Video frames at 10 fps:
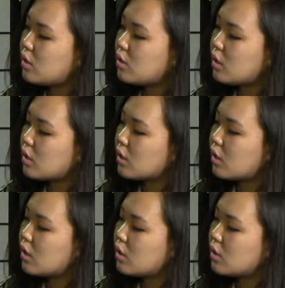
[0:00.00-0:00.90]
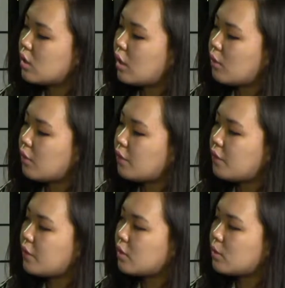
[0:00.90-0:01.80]
like how I
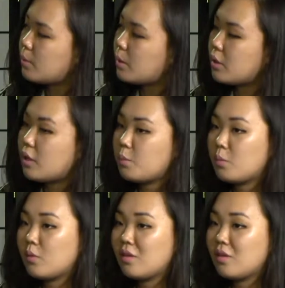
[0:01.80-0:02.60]
feel about him.